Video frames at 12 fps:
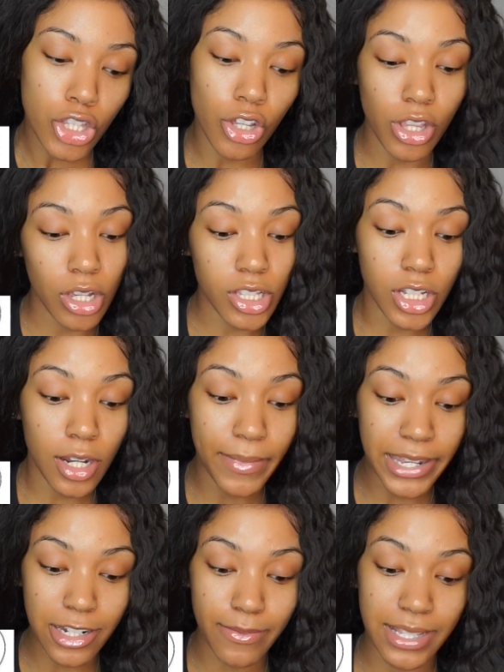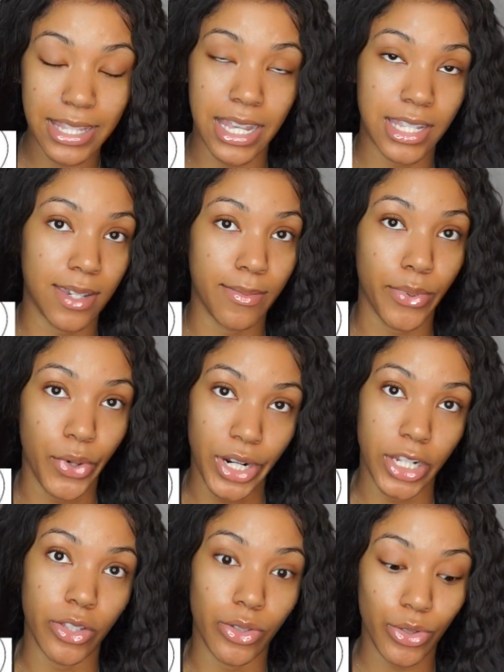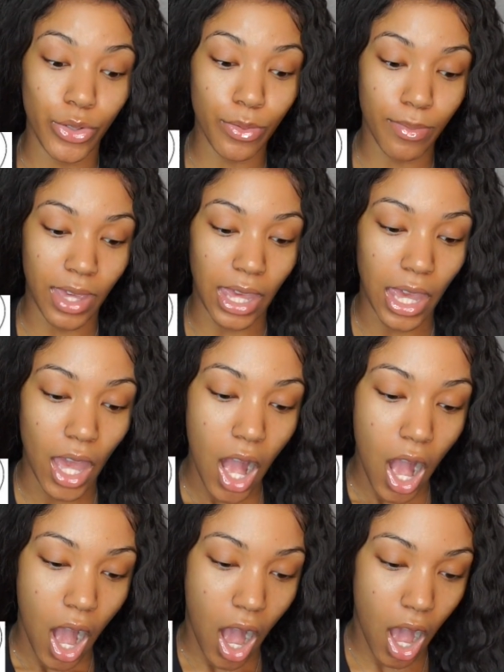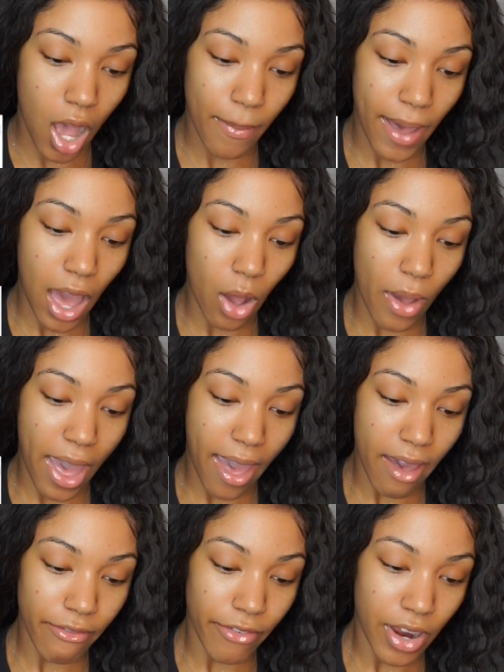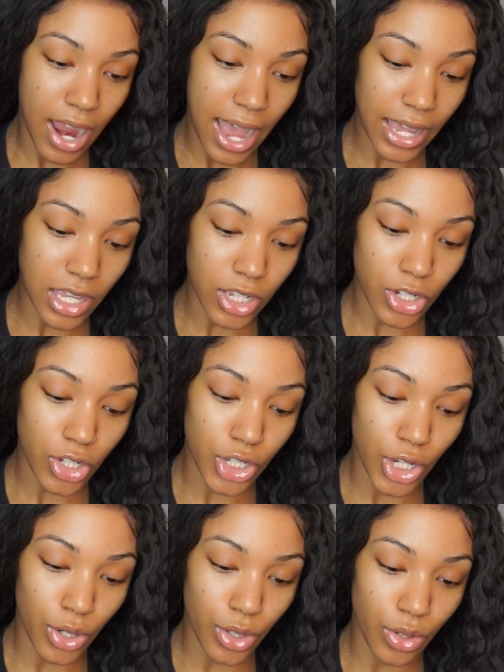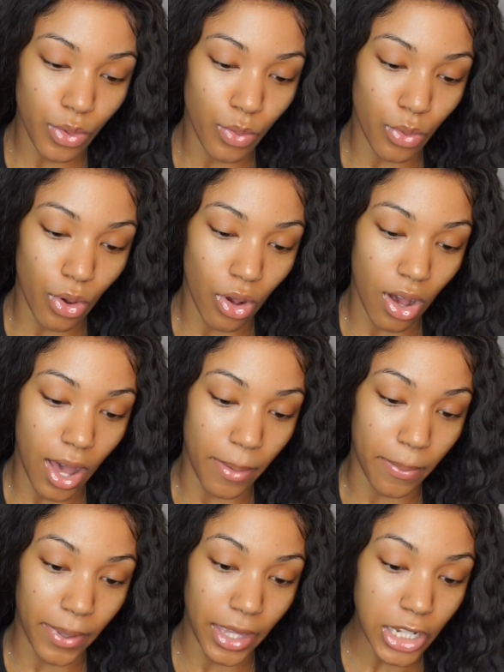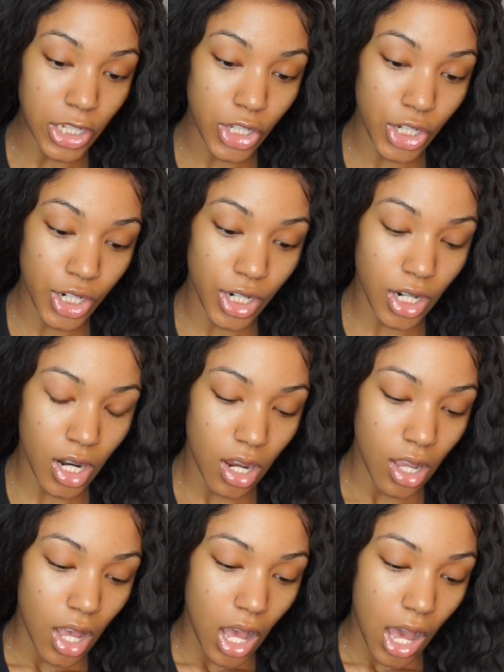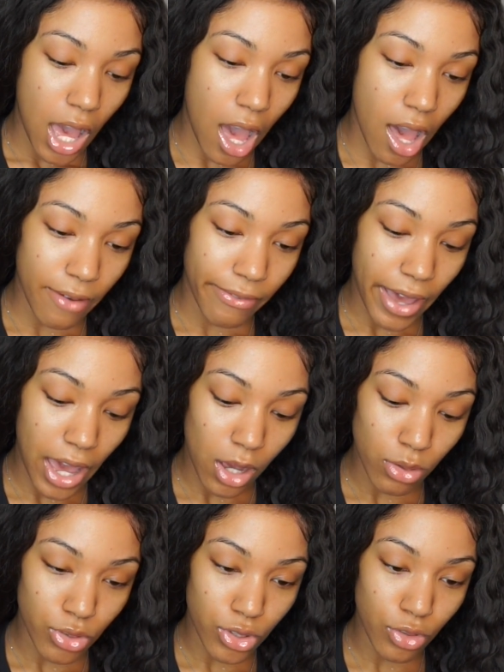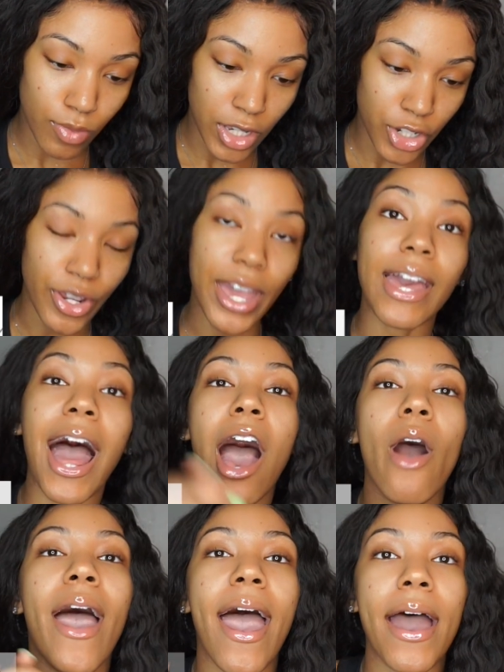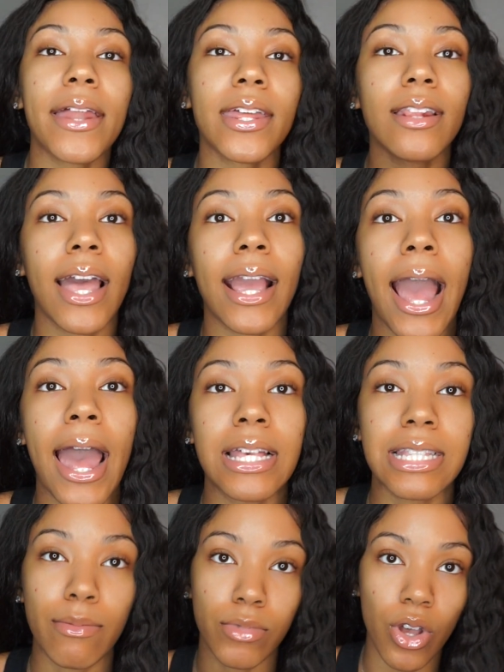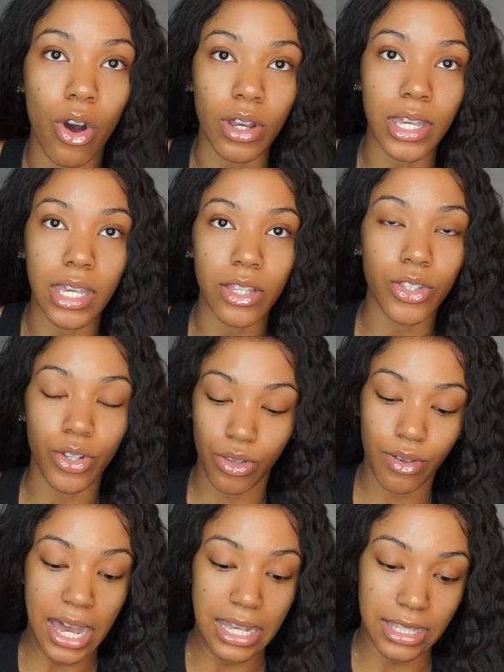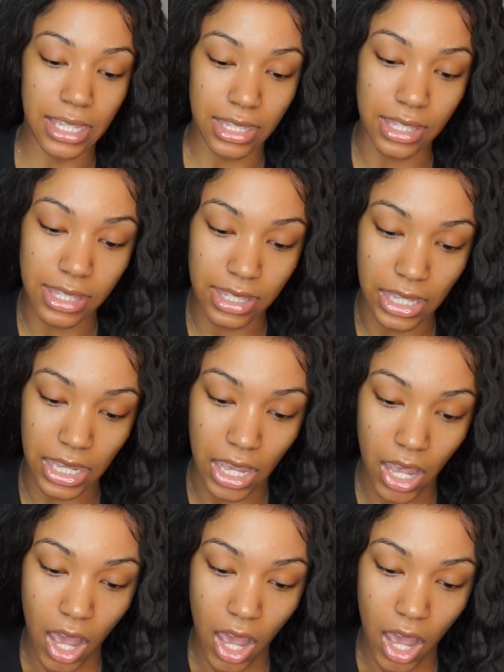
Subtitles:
So those are the measurements that's important to me. However, I can show you all a picture of how to measure your hair. I'll add it like as I'm talking so you guys can see.